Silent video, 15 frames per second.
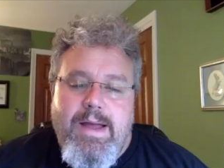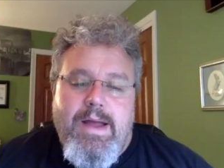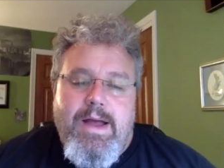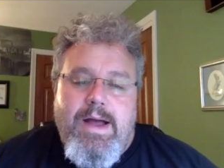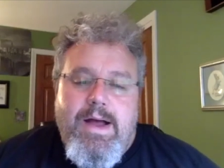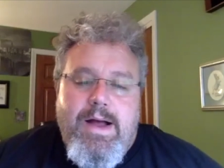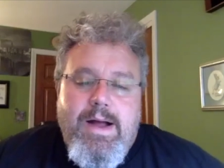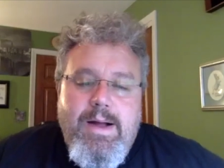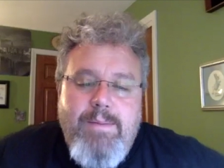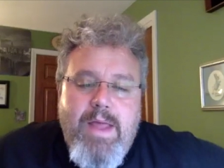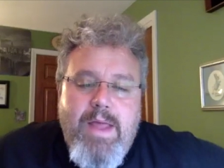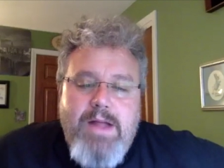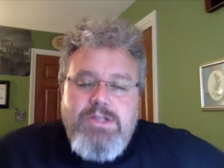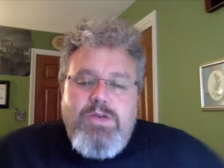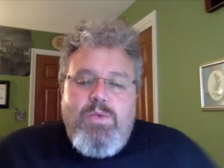
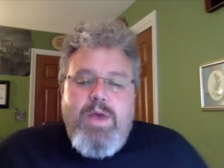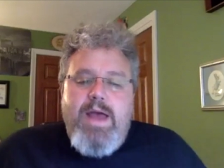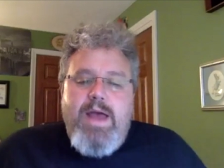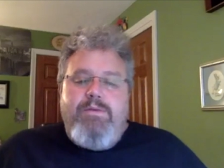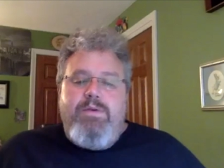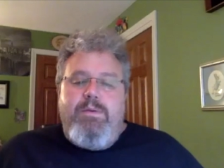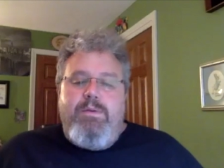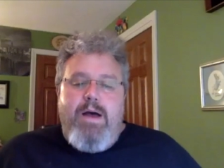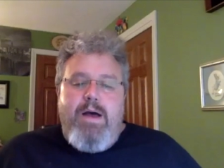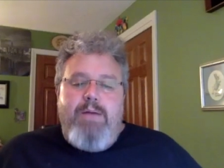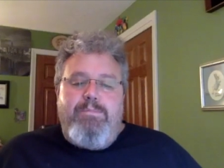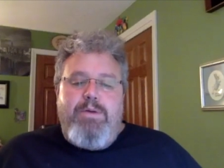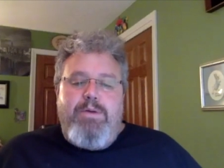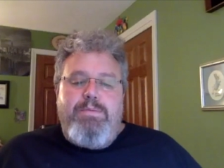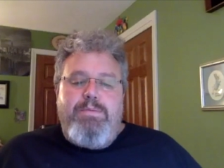And so we have a
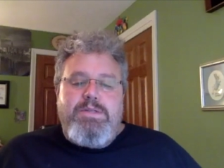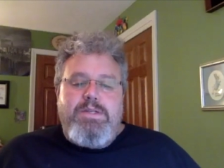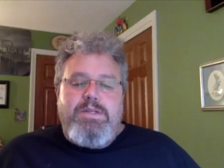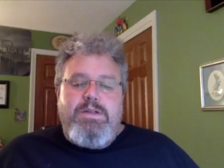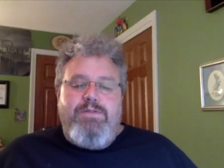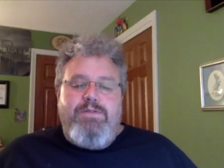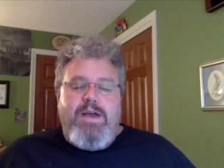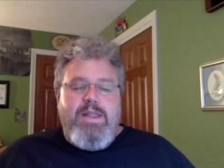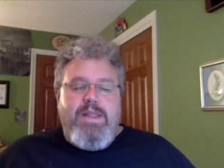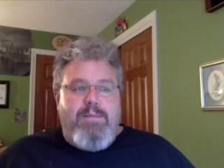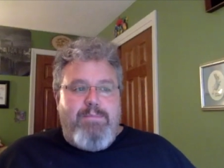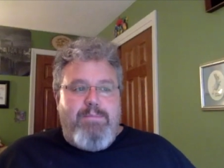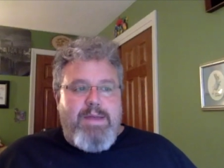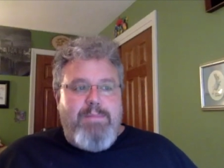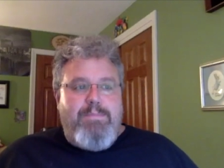purpose, and to find
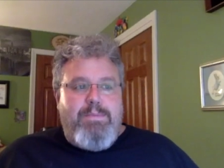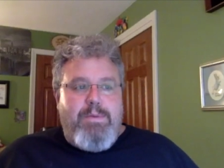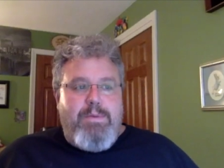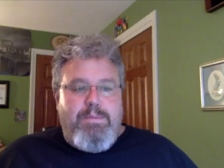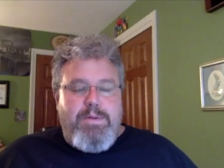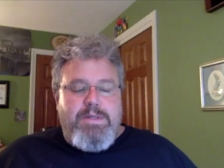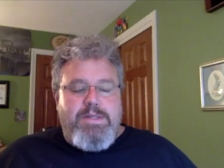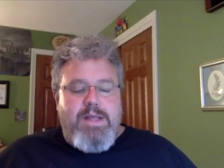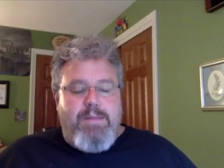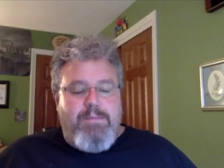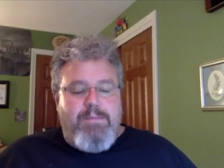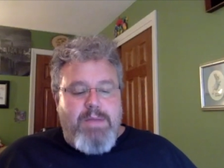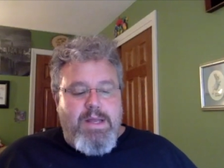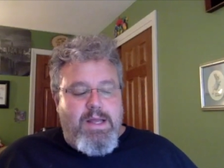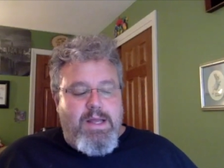that purpose, that
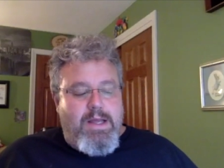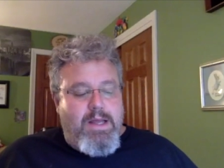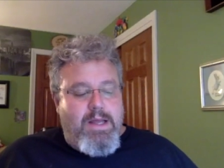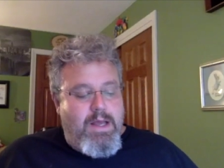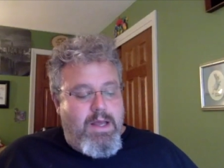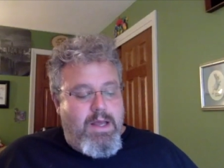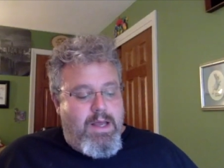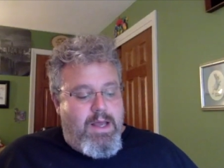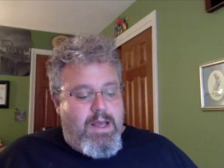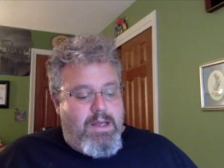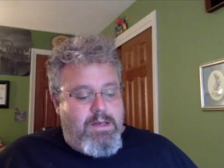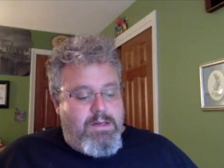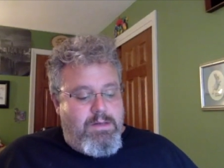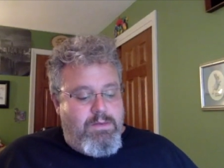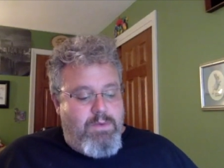meaning,
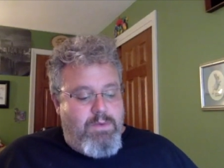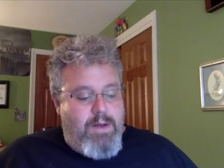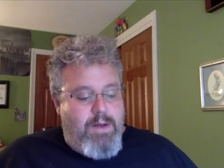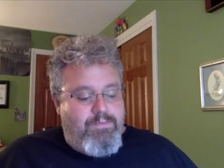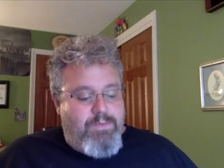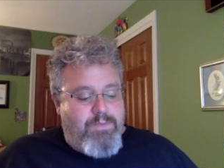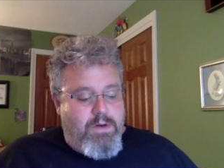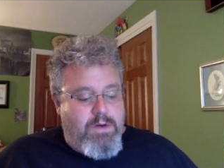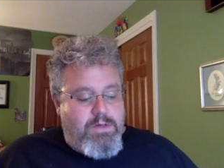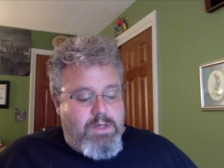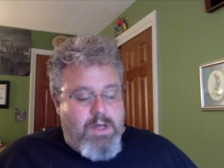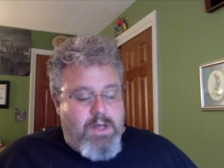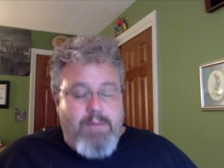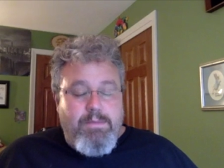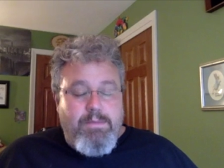and to, to
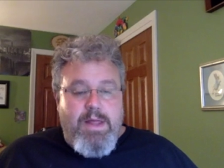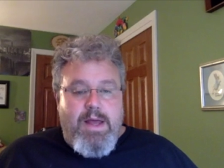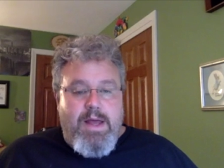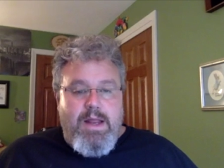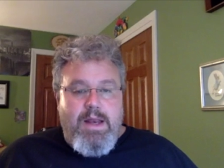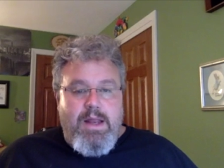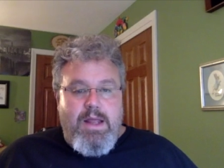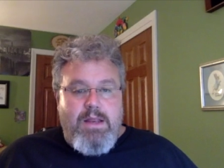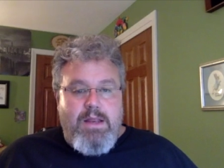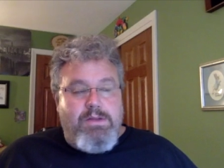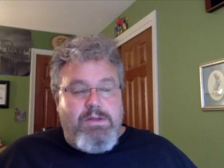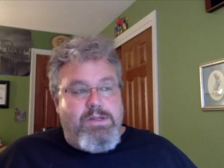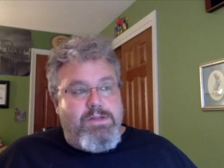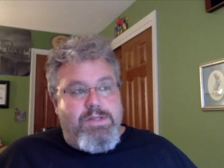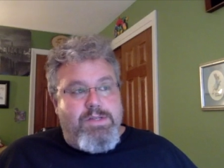come to that. And you
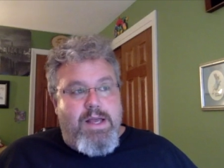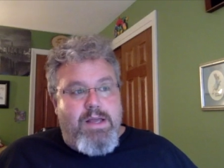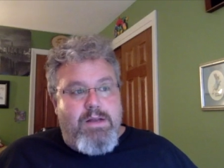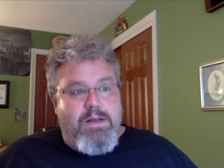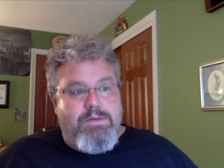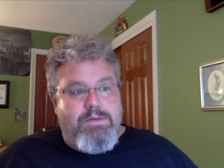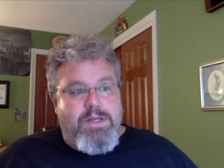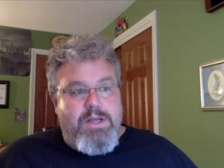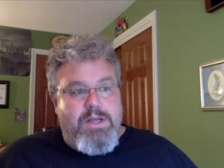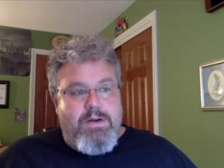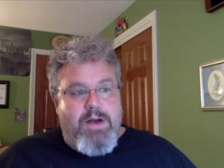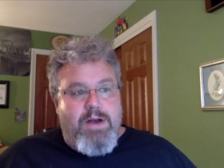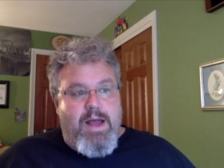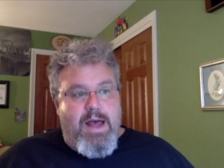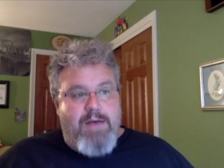say, it was a year
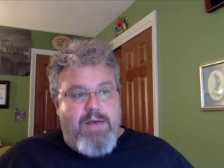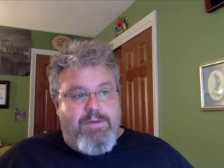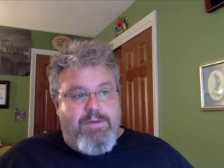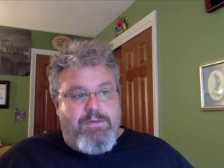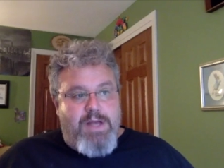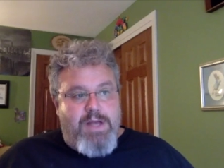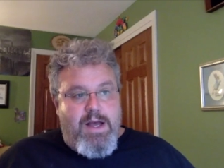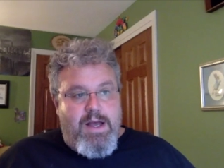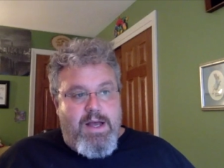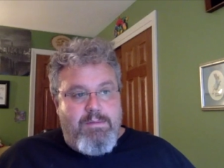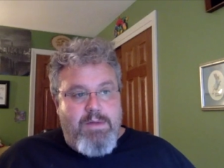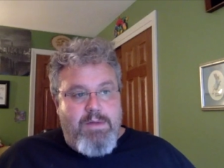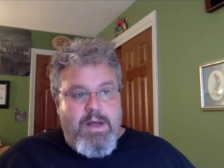and a half of time,